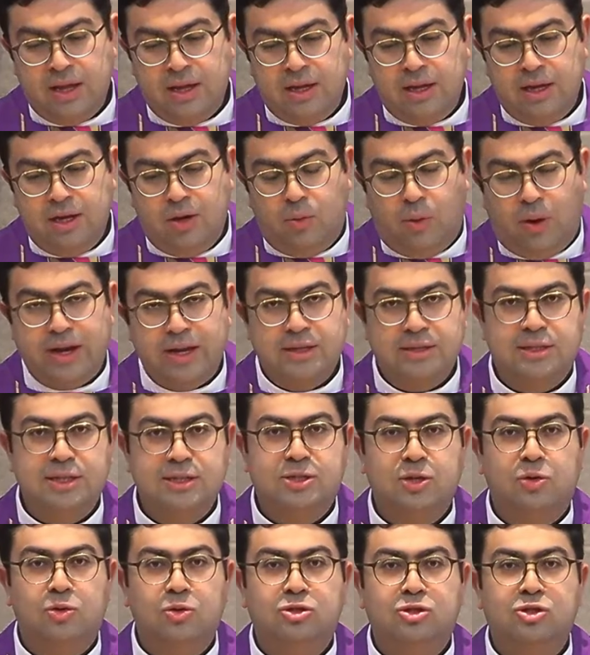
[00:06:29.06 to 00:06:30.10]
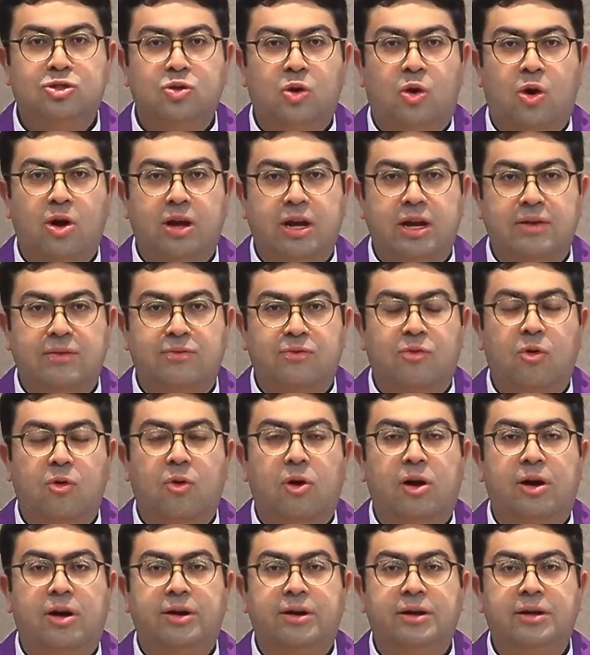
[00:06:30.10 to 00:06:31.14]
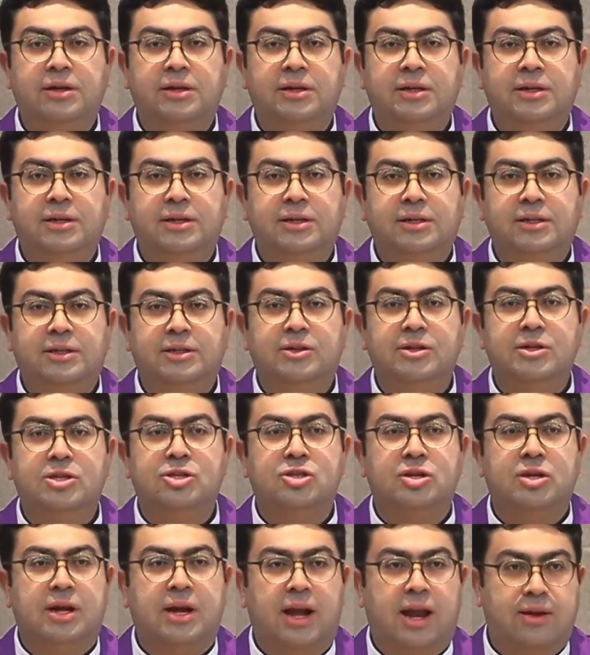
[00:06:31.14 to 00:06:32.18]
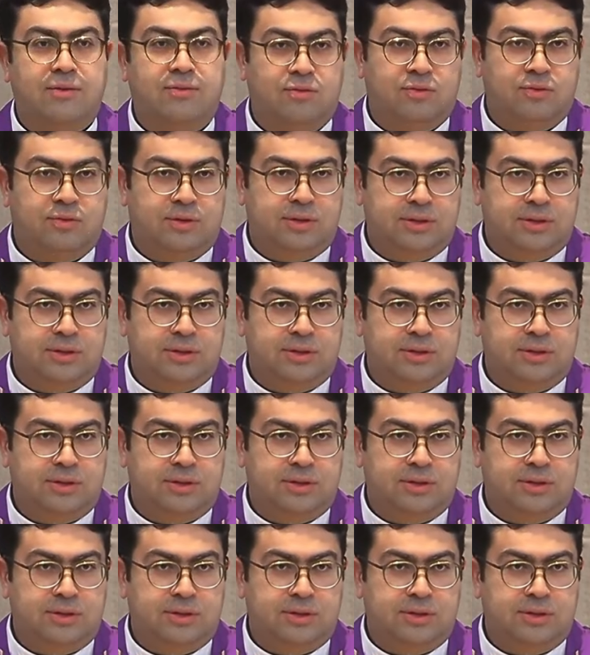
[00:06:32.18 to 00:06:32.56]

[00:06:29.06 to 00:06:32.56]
Why is this a good story for Christian life?